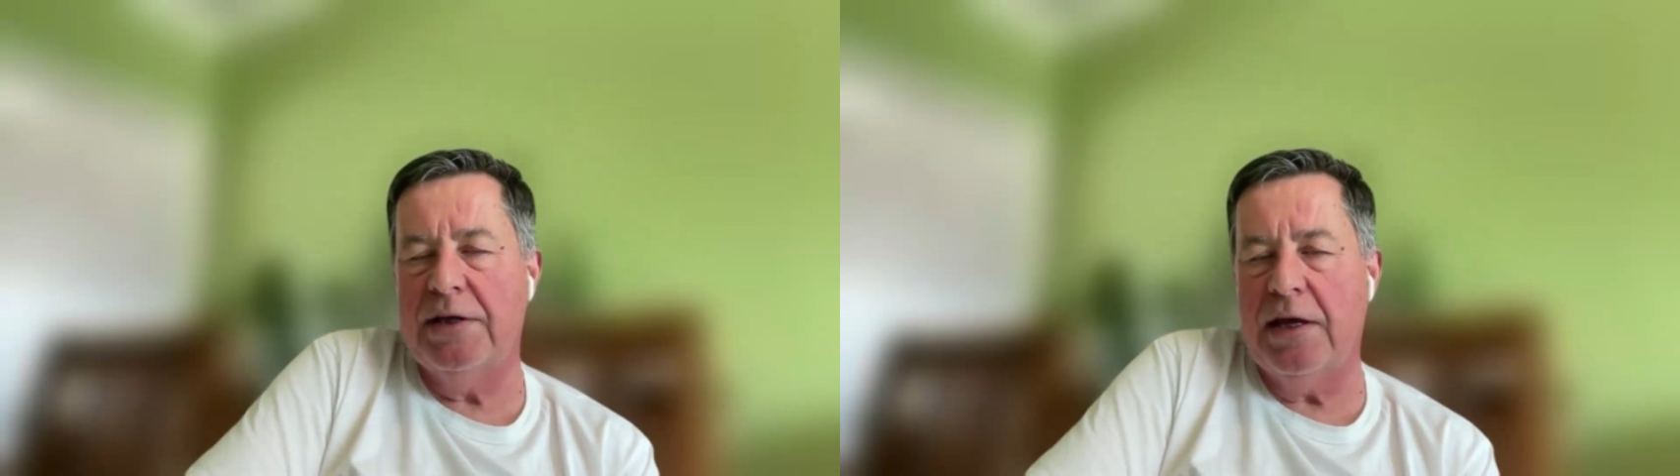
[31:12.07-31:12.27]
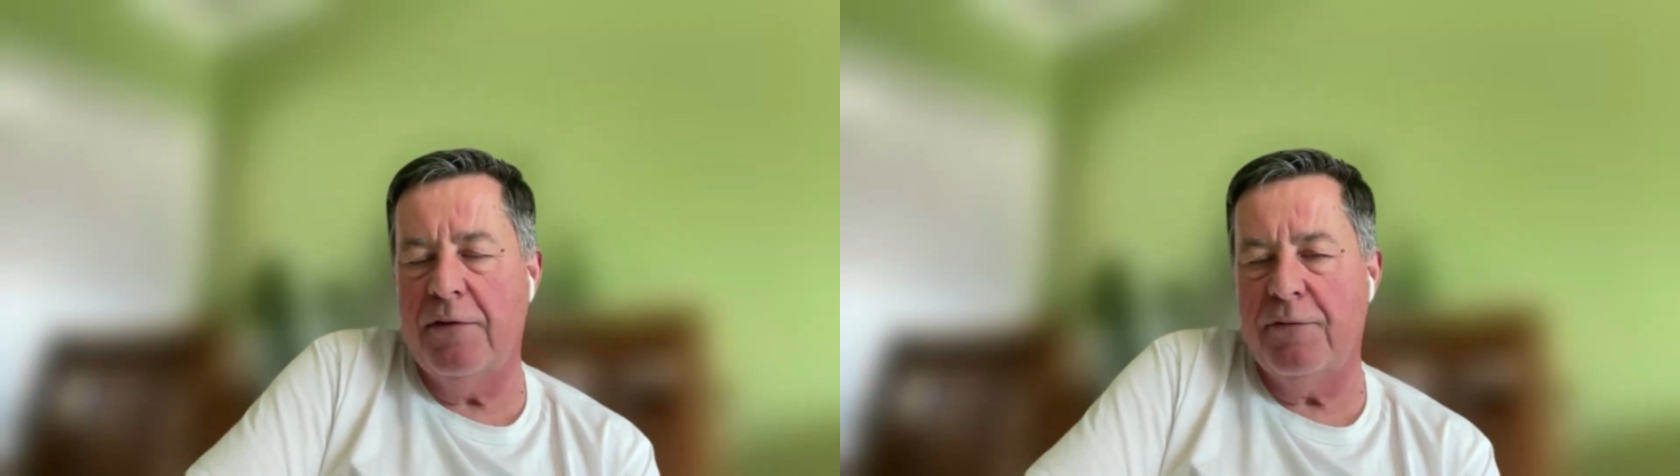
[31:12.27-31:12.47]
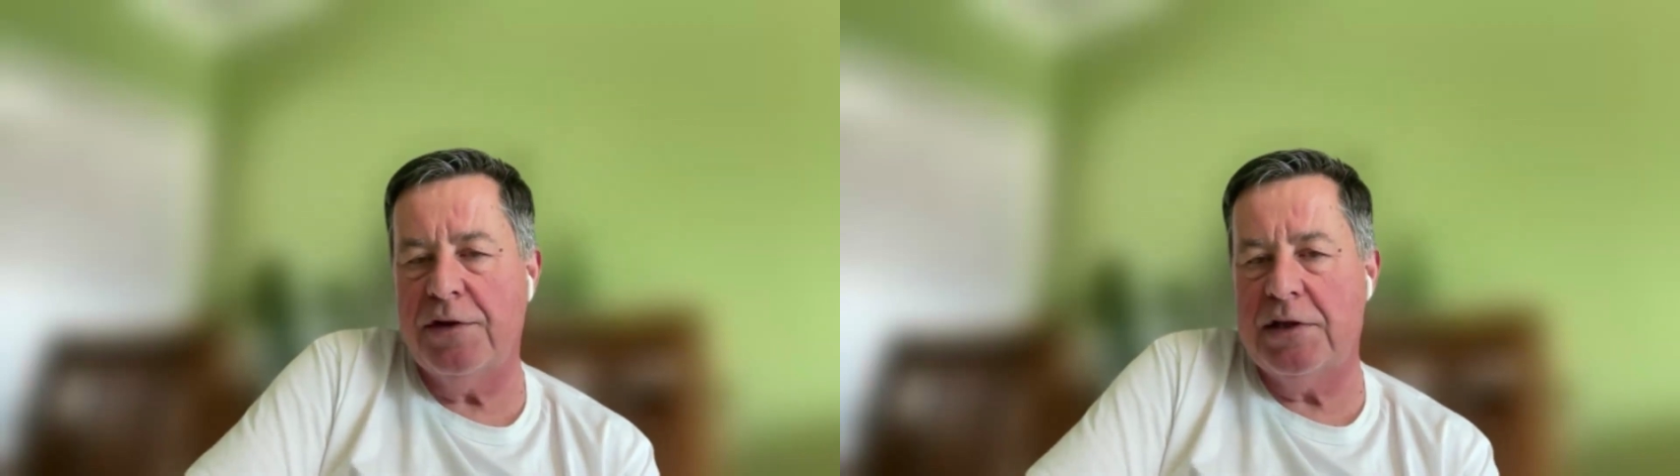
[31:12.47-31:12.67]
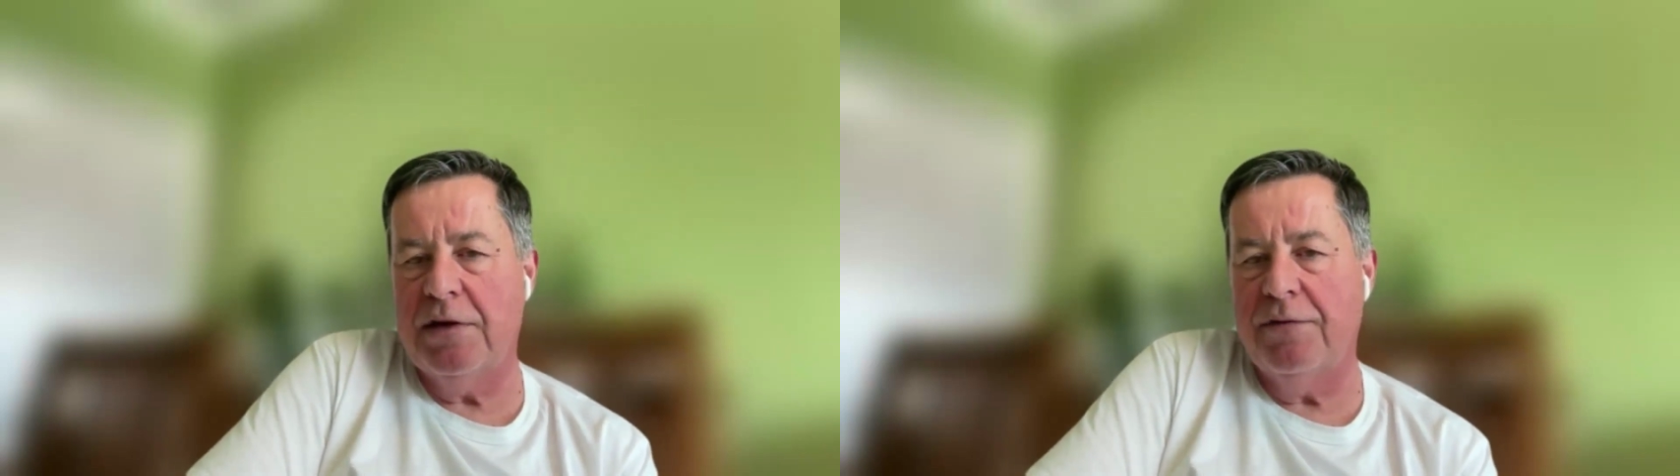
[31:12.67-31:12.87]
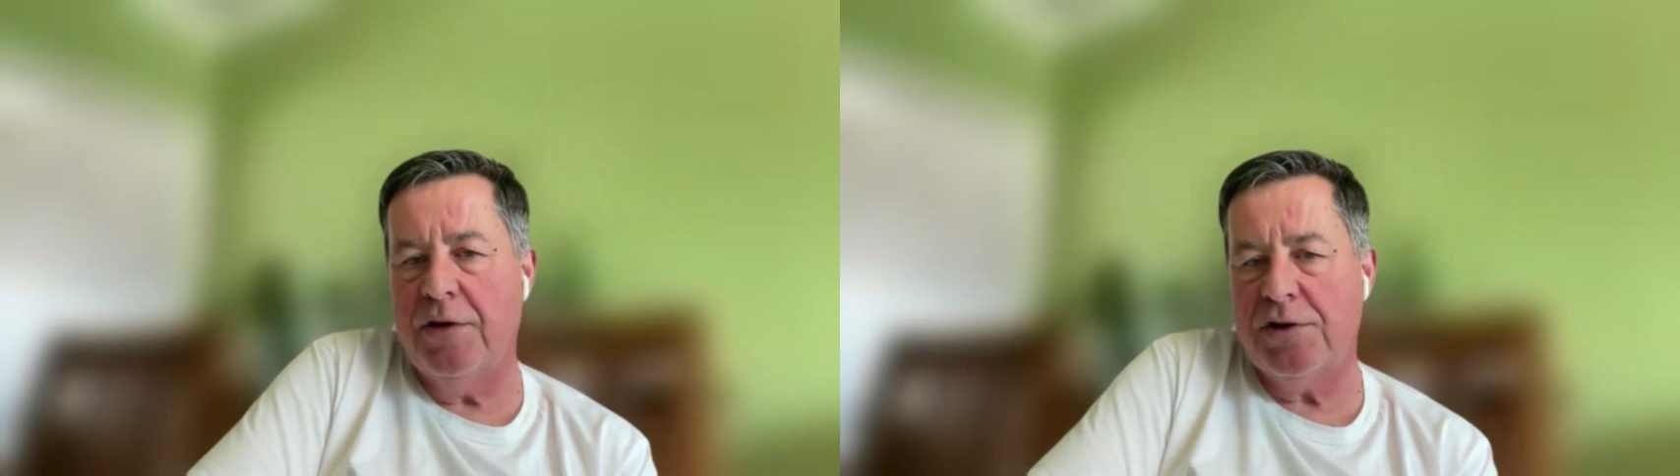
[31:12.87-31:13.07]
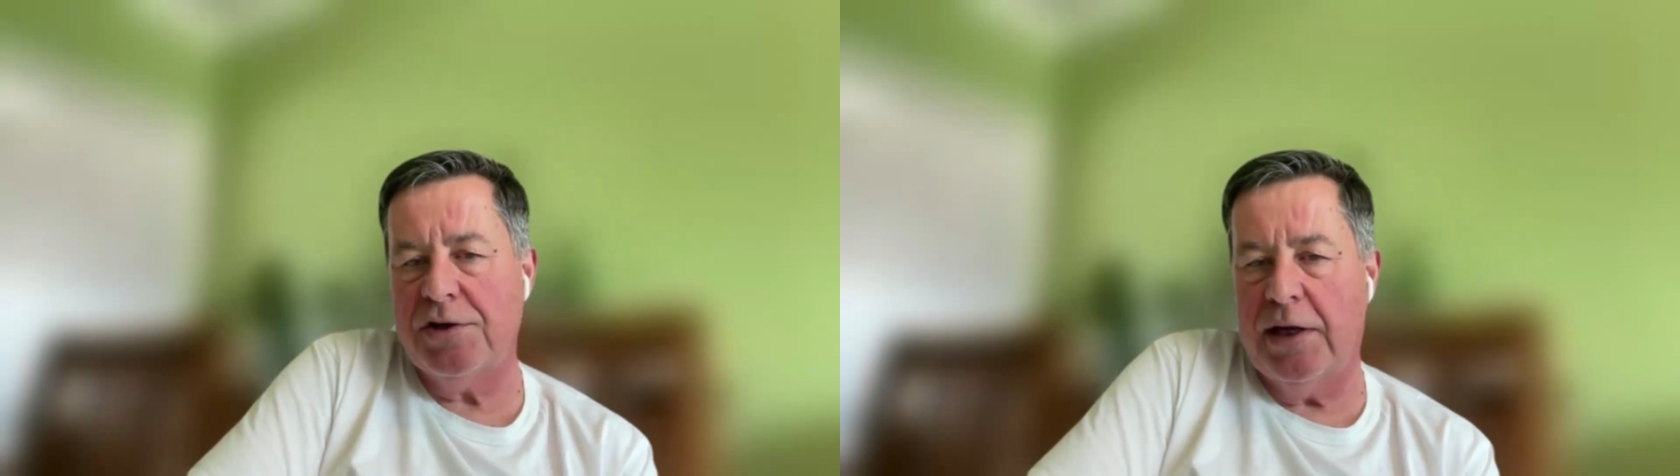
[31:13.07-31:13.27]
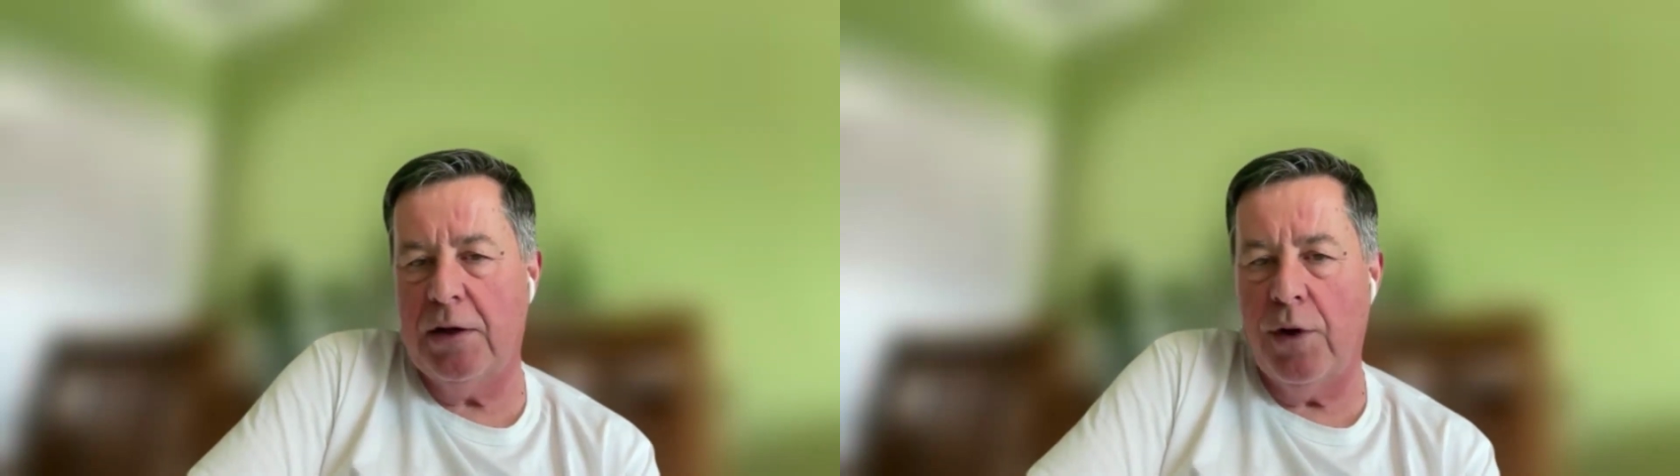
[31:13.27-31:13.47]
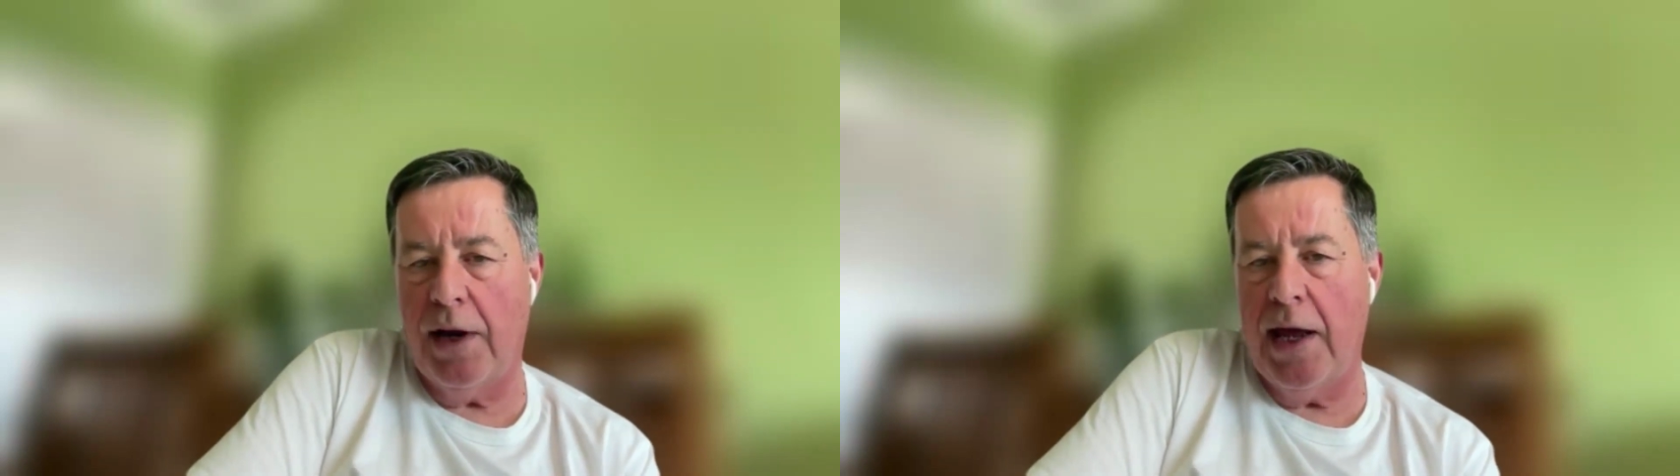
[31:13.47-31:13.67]
in the infancy of
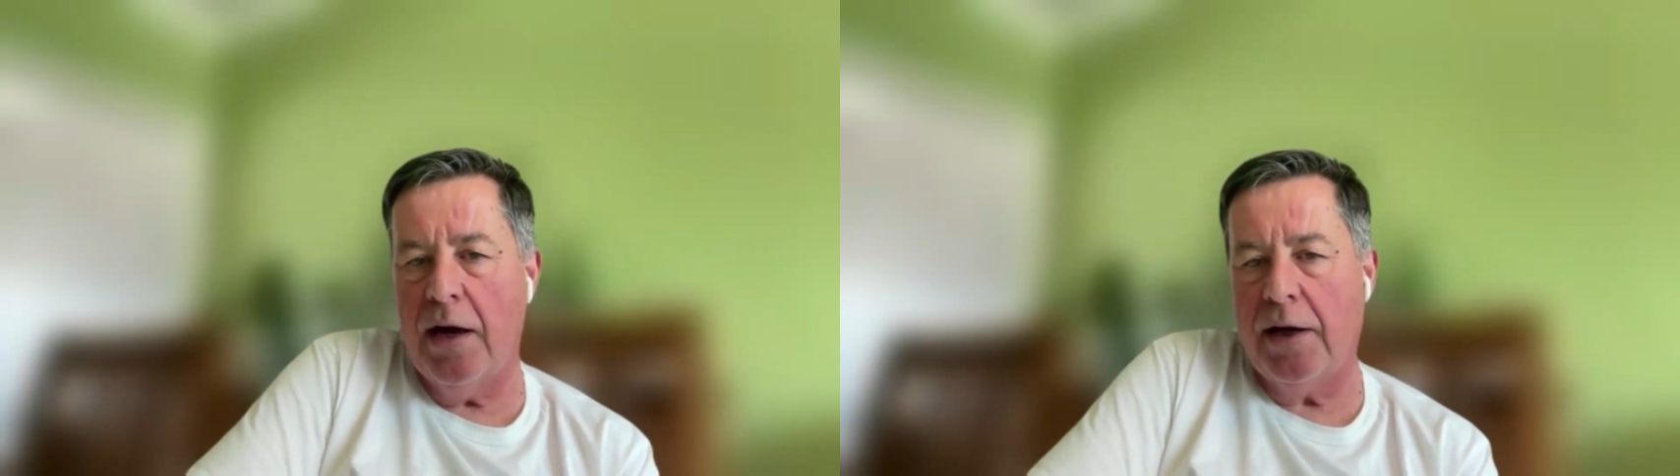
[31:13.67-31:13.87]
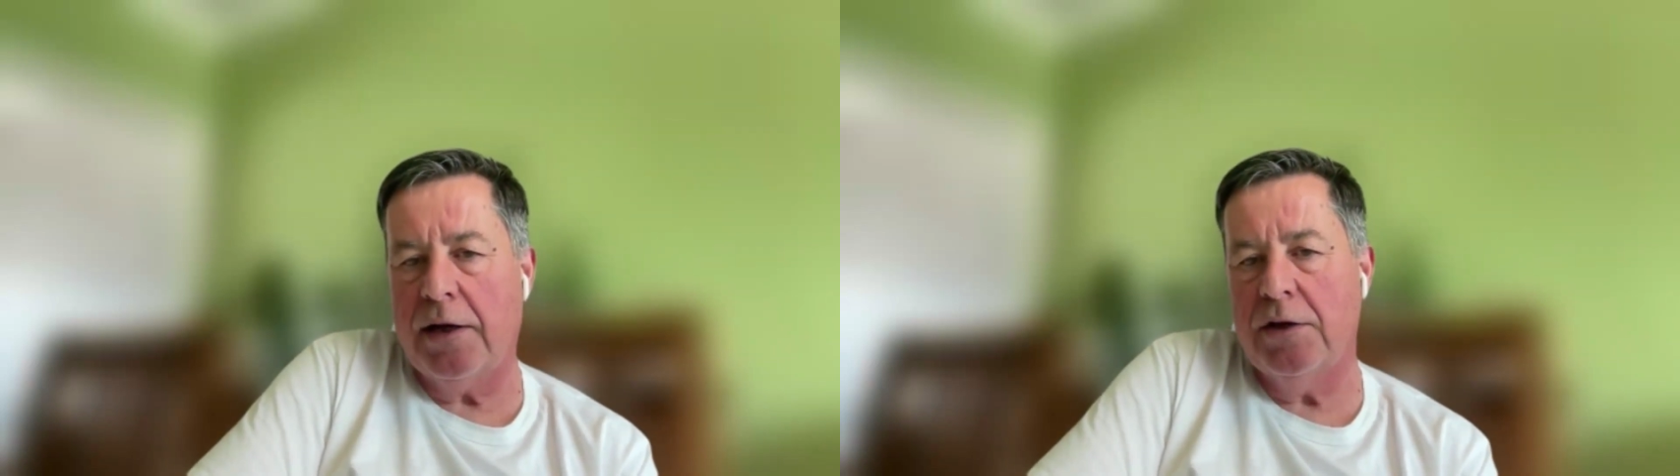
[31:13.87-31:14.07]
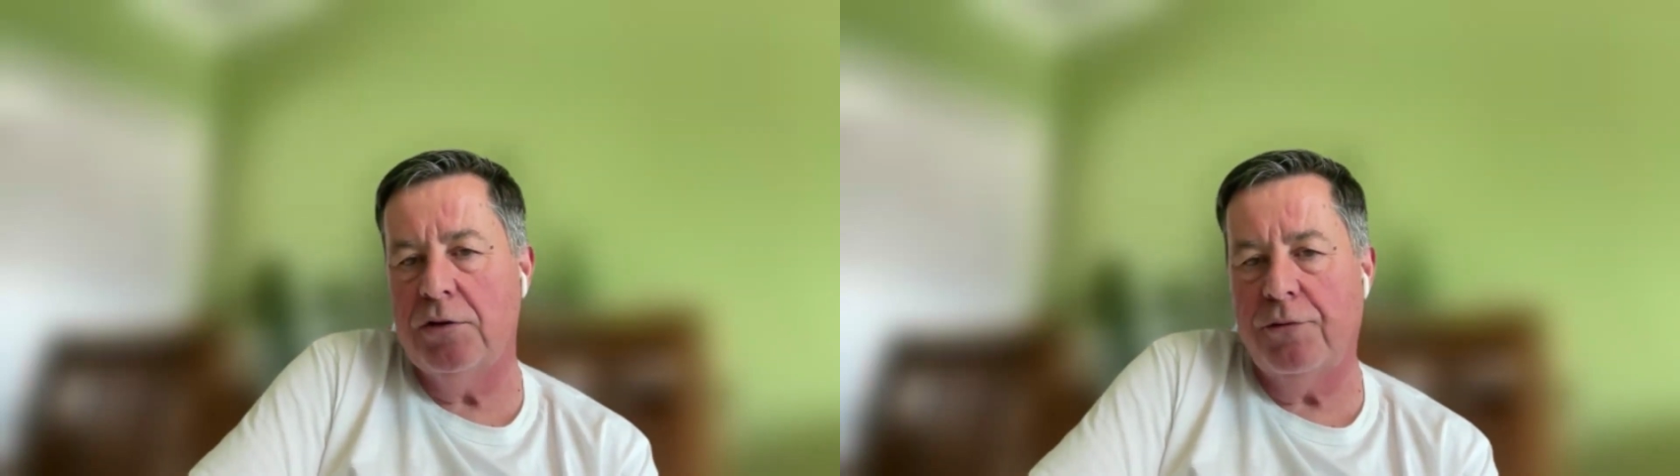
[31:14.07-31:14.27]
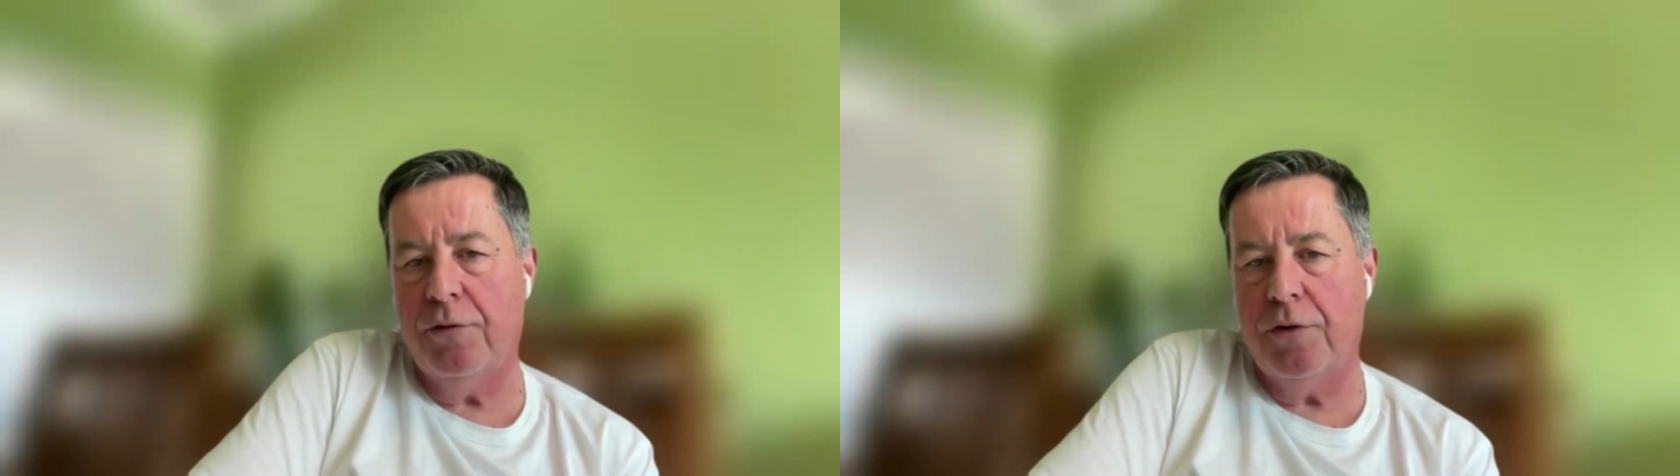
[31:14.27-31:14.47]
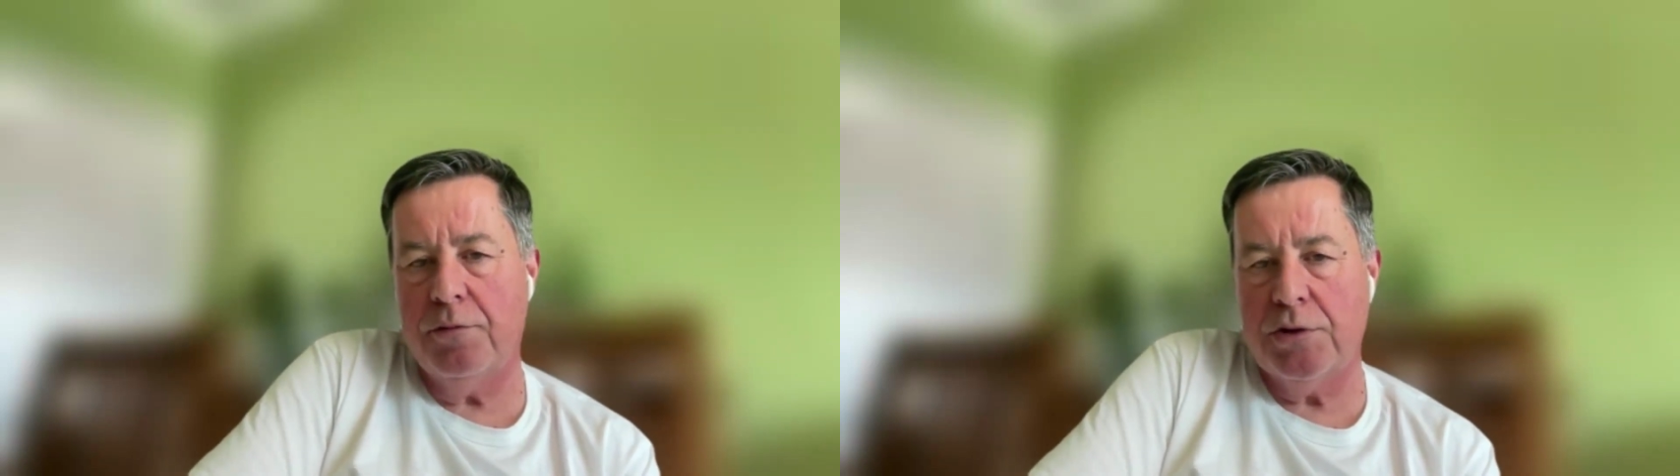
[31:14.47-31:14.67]
understanding what AI can do for them.